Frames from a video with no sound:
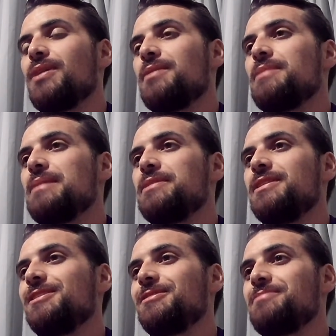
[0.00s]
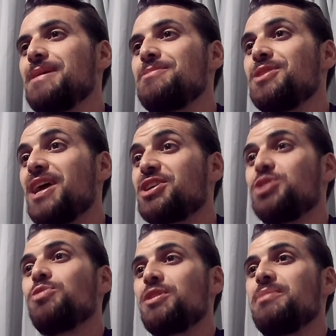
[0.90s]
maybe you actually
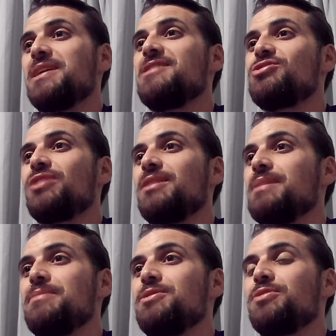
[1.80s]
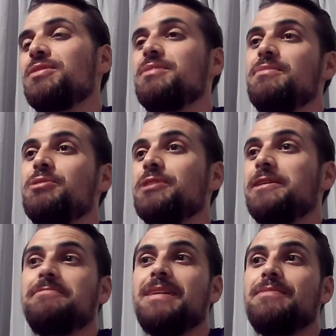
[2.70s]
want to be in the trade. Maybe you want to be a builder.
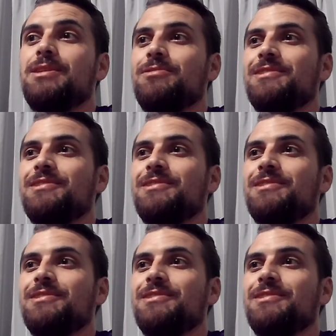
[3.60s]
Maybe.